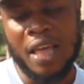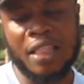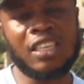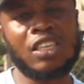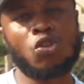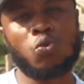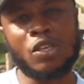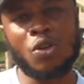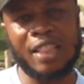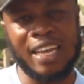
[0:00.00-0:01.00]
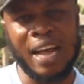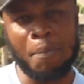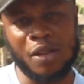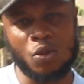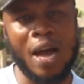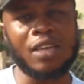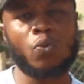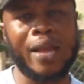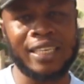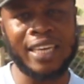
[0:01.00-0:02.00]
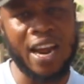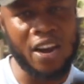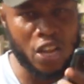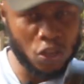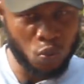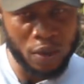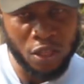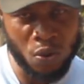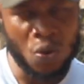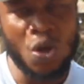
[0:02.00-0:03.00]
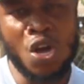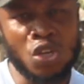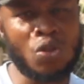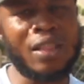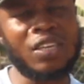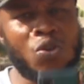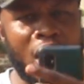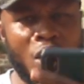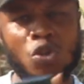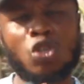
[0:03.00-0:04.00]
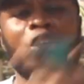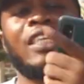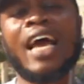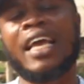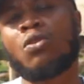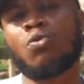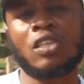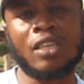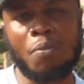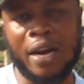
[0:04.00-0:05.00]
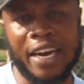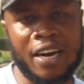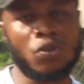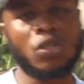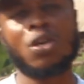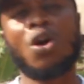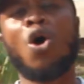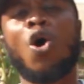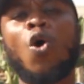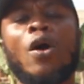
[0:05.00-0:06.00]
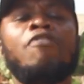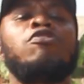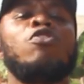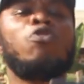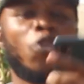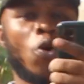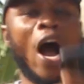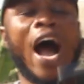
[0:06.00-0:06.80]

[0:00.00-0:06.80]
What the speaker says: this situation that happened to us, we are sharing it with you so that you can also share it with someone else. Or if you